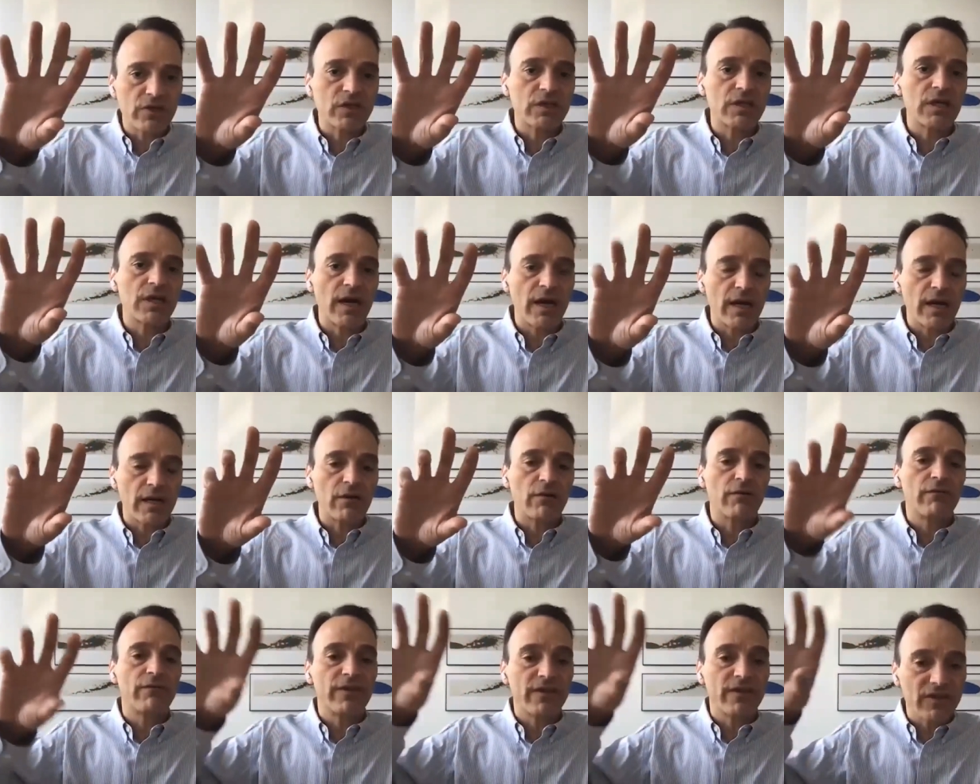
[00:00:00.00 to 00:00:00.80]

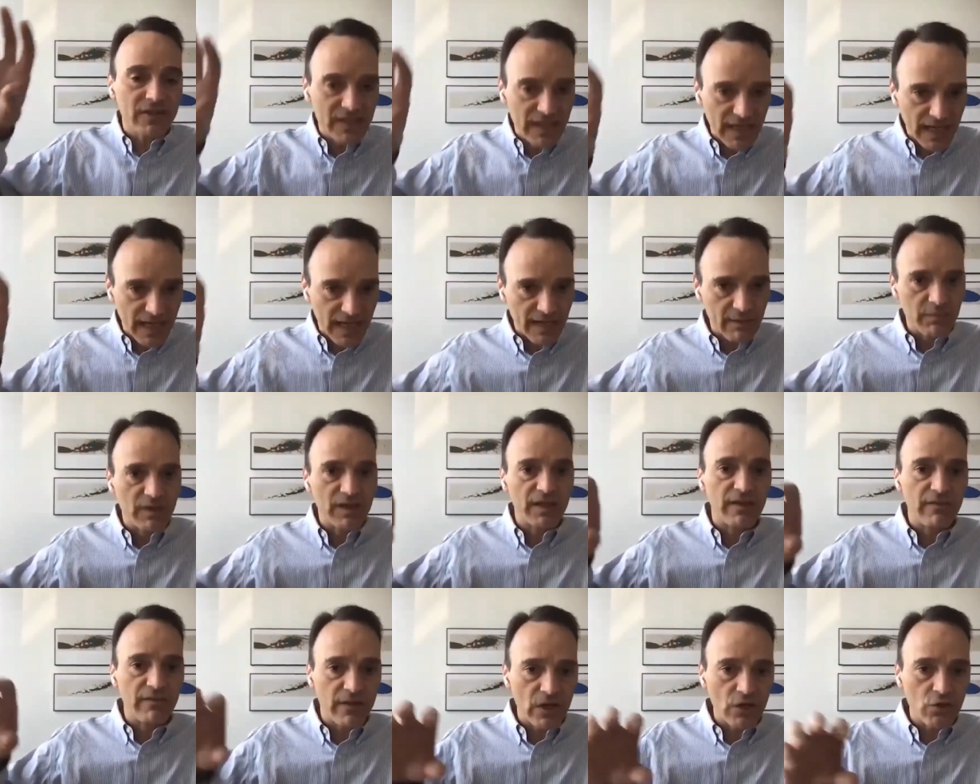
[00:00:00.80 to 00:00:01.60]
study of the same
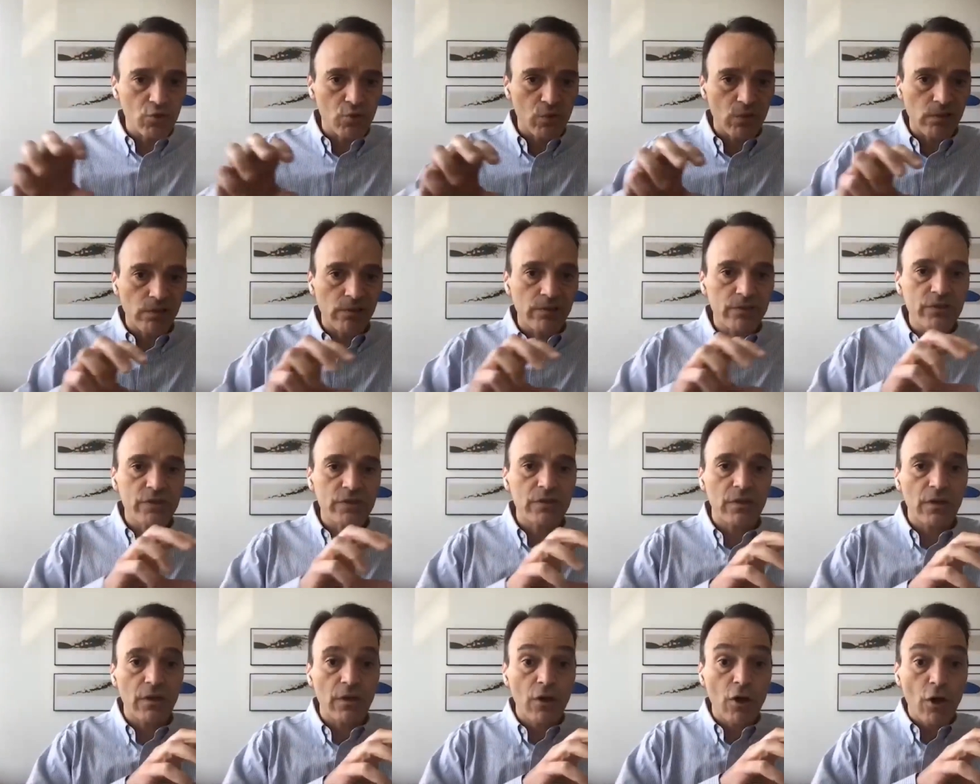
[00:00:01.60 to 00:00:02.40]

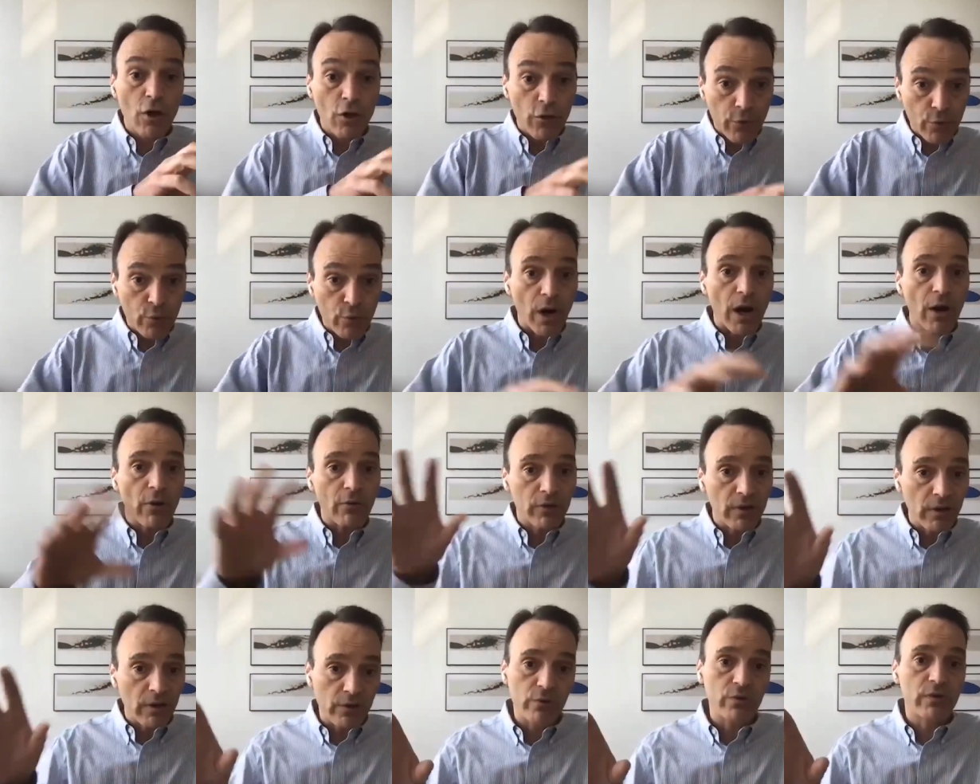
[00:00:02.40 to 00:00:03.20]
individuals
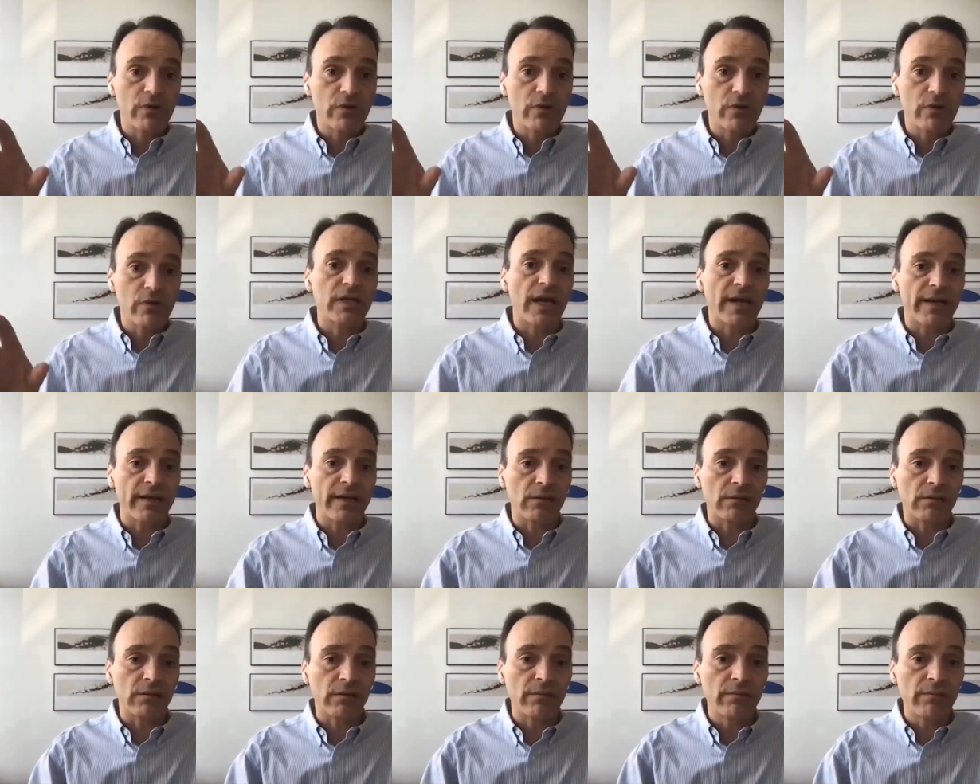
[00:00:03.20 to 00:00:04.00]
throughout the lunar
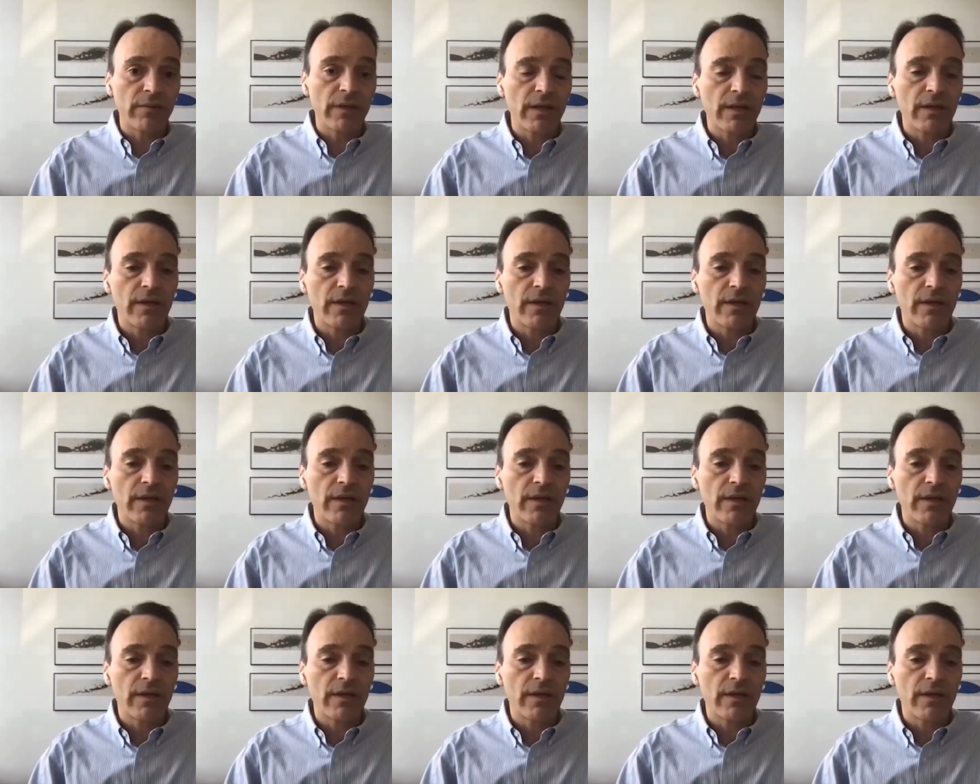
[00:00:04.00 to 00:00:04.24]
cycle.